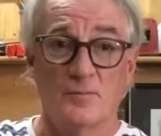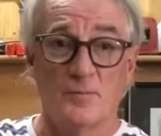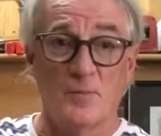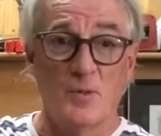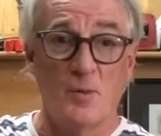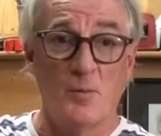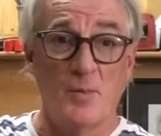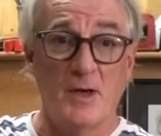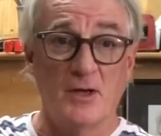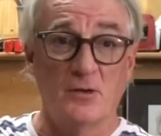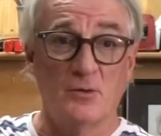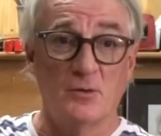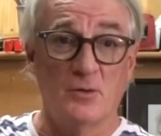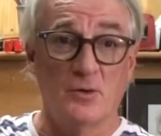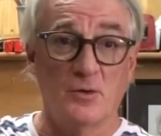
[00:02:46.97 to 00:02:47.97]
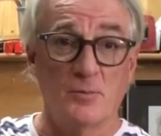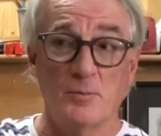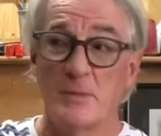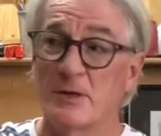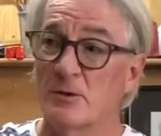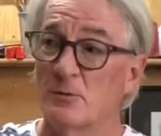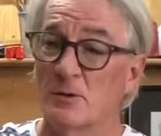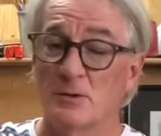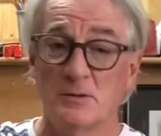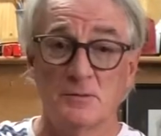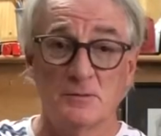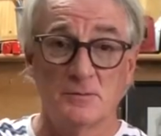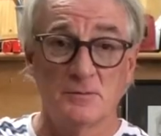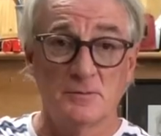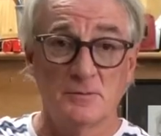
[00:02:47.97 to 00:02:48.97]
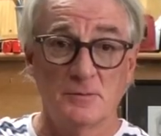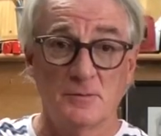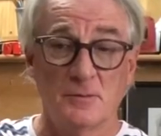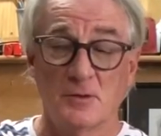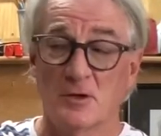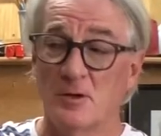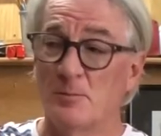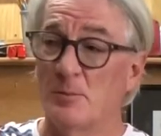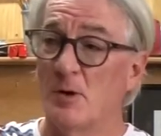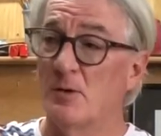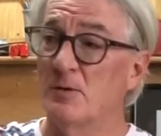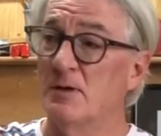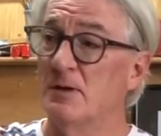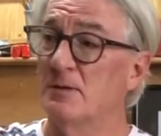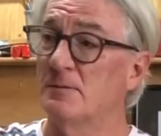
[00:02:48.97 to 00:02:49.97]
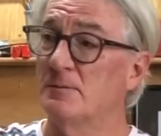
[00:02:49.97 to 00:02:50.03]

the metal or mineral component,